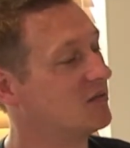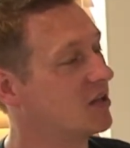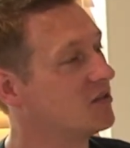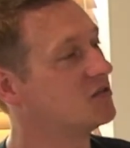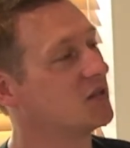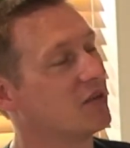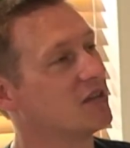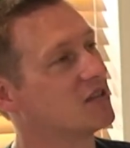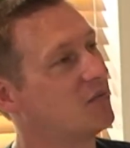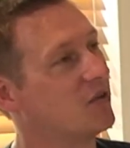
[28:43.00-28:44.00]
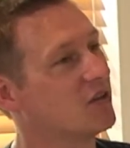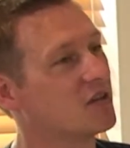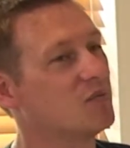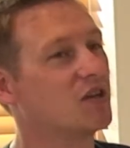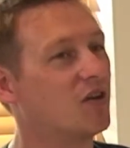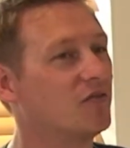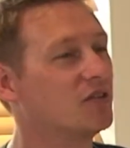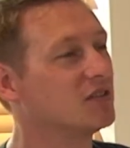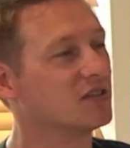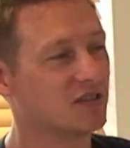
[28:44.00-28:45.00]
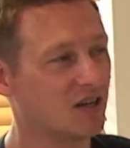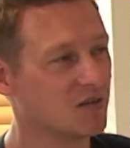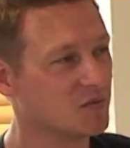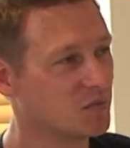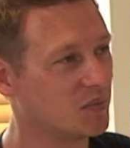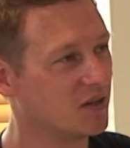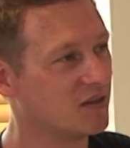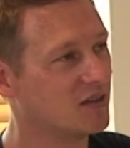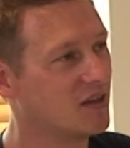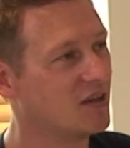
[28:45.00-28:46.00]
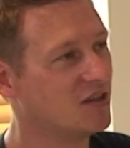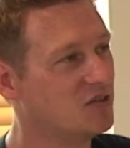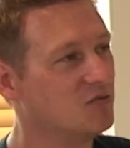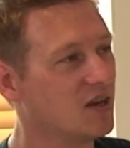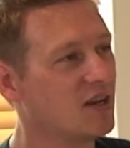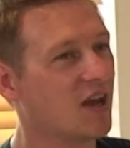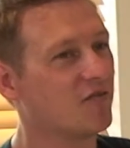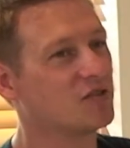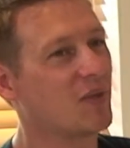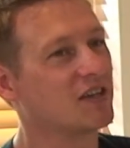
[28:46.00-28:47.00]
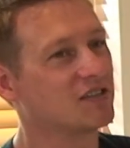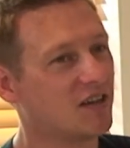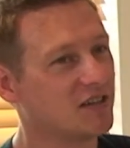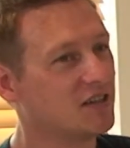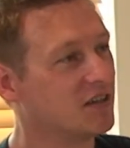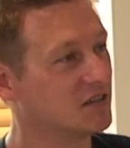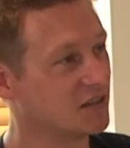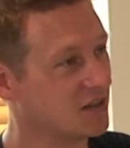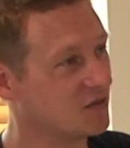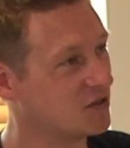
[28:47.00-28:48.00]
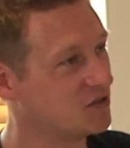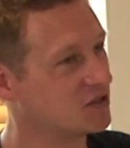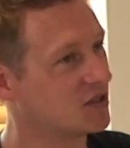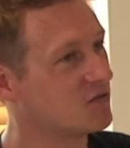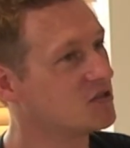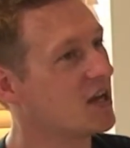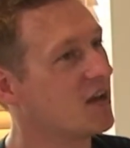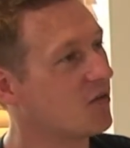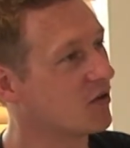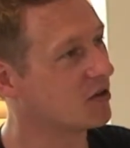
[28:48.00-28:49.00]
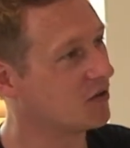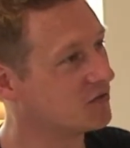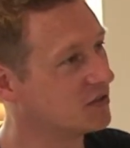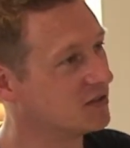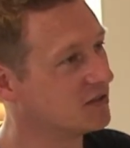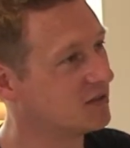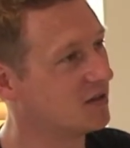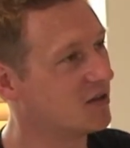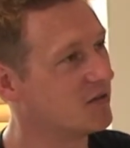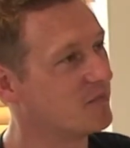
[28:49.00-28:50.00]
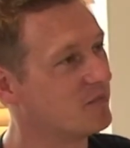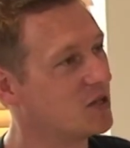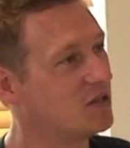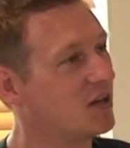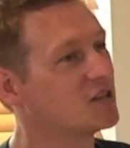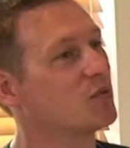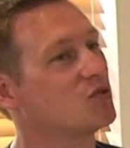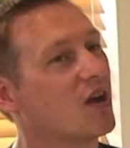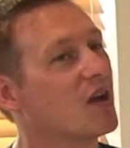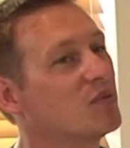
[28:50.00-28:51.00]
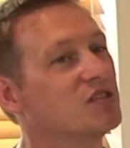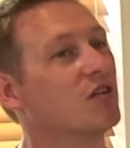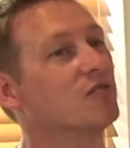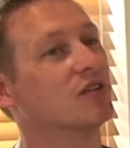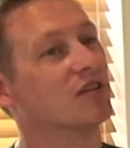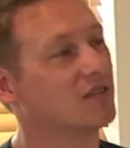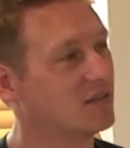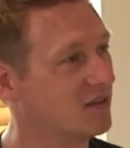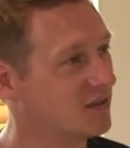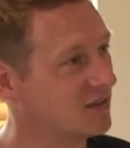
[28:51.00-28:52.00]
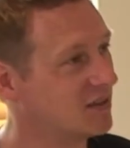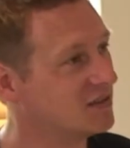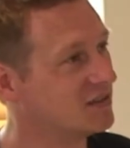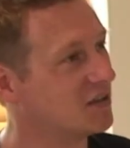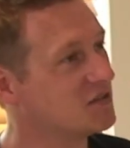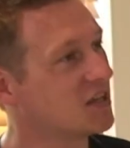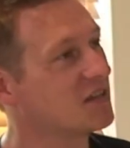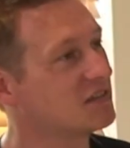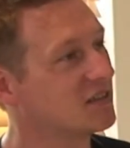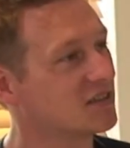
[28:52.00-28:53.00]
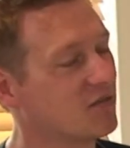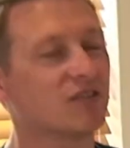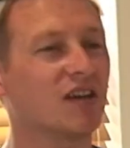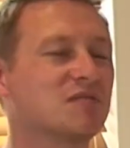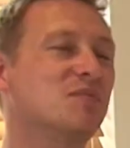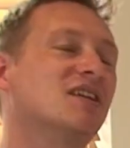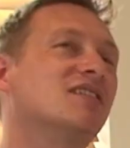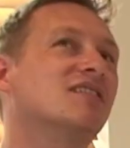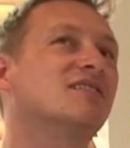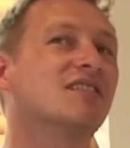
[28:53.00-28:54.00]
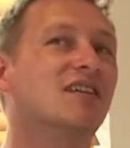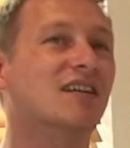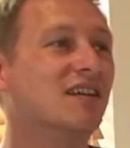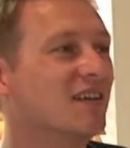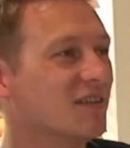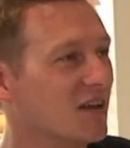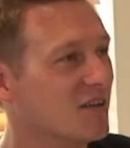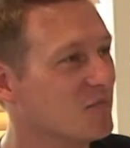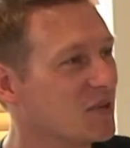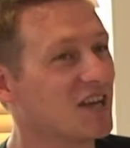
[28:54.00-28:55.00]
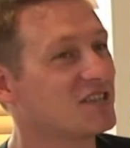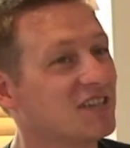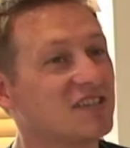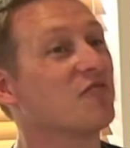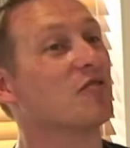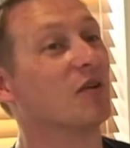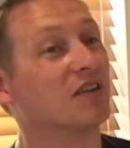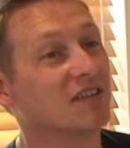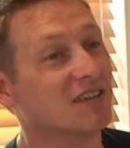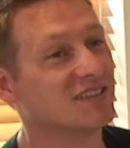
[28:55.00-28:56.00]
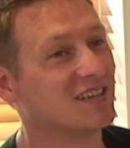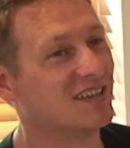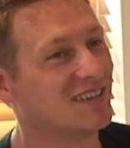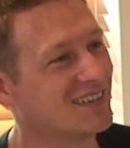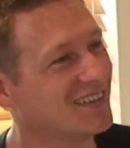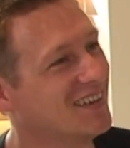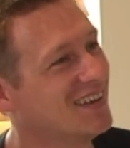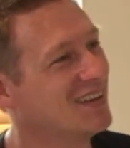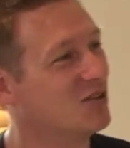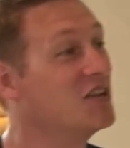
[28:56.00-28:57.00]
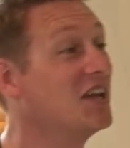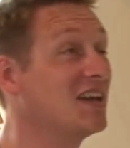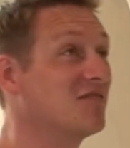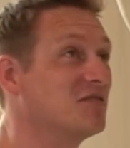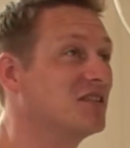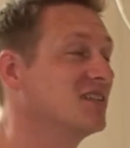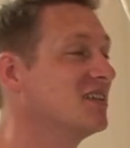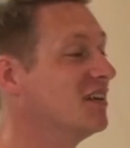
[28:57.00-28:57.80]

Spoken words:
You seem like someone that can be confident at times, but you really have some anxiety underneath that you just don't share very often. But you like to portray a persona and you say these things, yeah, that's me. But actually it's everyone, it's or nearly everyone.